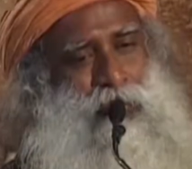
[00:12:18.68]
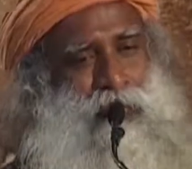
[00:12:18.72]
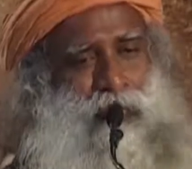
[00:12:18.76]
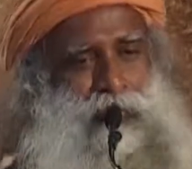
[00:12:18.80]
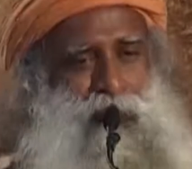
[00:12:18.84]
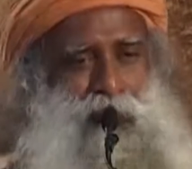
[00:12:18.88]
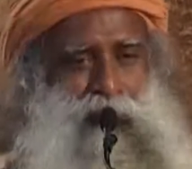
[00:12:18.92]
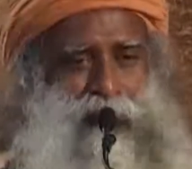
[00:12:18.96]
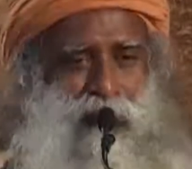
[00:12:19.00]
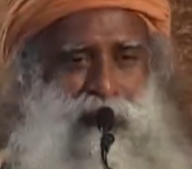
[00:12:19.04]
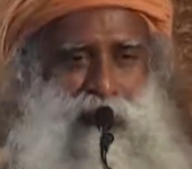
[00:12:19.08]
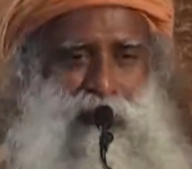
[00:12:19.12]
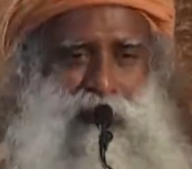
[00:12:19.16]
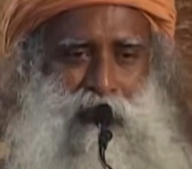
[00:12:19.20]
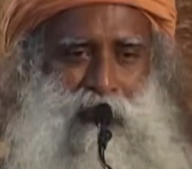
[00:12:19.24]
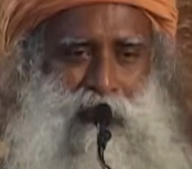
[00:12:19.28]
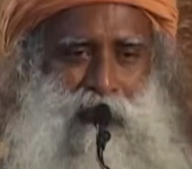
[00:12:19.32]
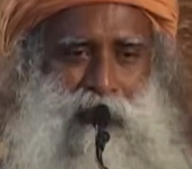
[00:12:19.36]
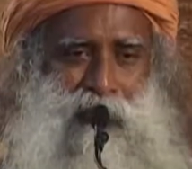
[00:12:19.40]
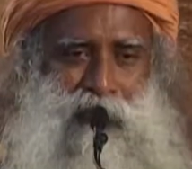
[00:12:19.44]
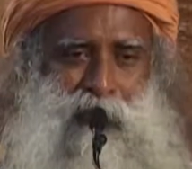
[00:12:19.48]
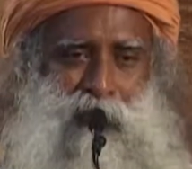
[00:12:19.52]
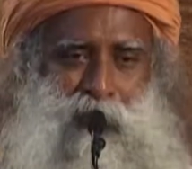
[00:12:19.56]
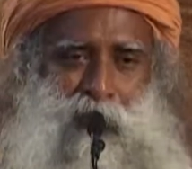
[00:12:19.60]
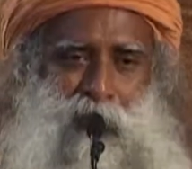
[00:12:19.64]
are
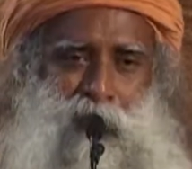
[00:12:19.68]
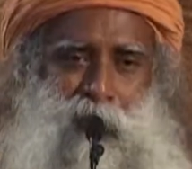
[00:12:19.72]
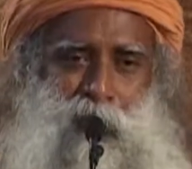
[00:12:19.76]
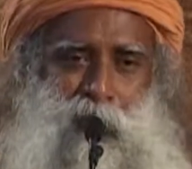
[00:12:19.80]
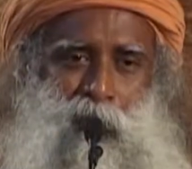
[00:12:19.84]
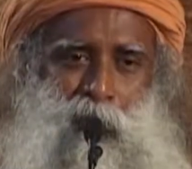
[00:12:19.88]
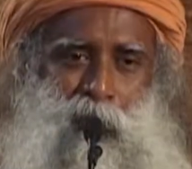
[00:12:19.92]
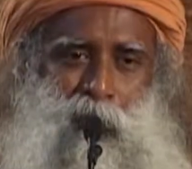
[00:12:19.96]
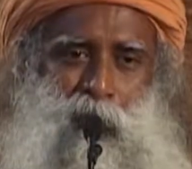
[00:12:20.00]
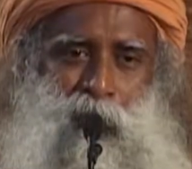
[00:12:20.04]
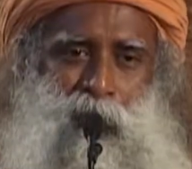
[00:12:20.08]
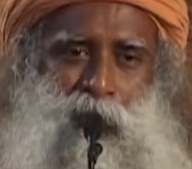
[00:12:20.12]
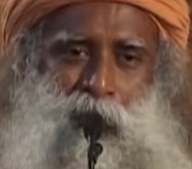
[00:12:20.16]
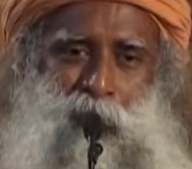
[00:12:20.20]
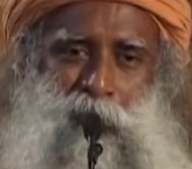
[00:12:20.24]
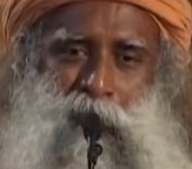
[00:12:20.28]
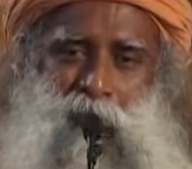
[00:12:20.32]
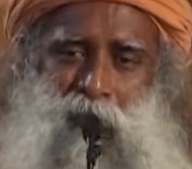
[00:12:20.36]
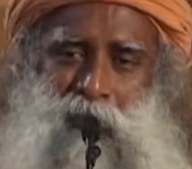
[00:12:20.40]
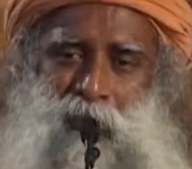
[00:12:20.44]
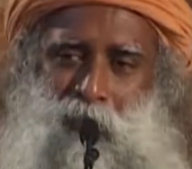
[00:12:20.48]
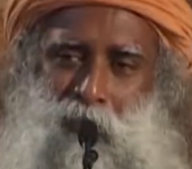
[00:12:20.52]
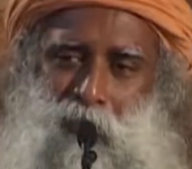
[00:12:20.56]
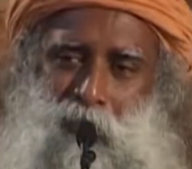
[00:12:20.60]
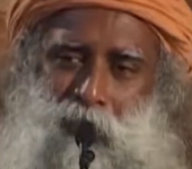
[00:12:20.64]
fixed, no knotting
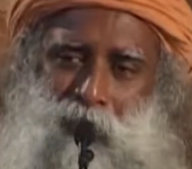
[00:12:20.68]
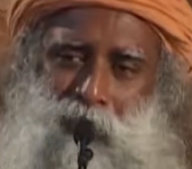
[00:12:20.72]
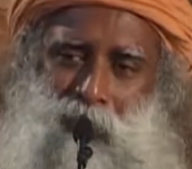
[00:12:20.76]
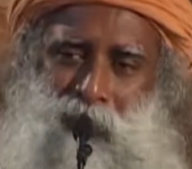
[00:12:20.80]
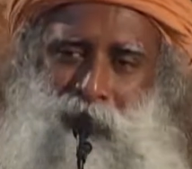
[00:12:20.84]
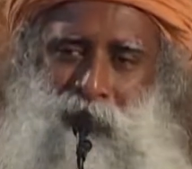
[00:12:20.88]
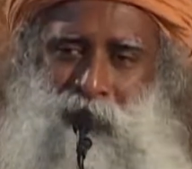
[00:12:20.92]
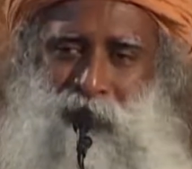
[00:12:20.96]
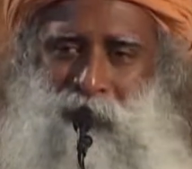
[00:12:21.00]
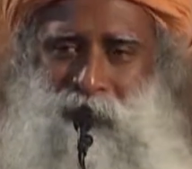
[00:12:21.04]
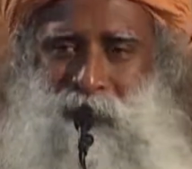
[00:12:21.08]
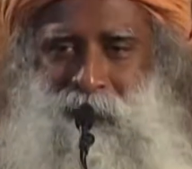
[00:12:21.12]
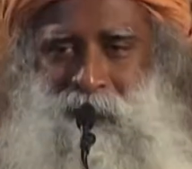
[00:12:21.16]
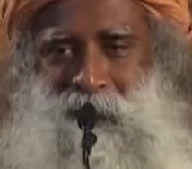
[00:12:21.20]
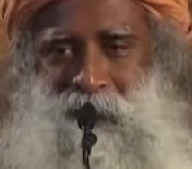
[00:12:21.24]
possibility.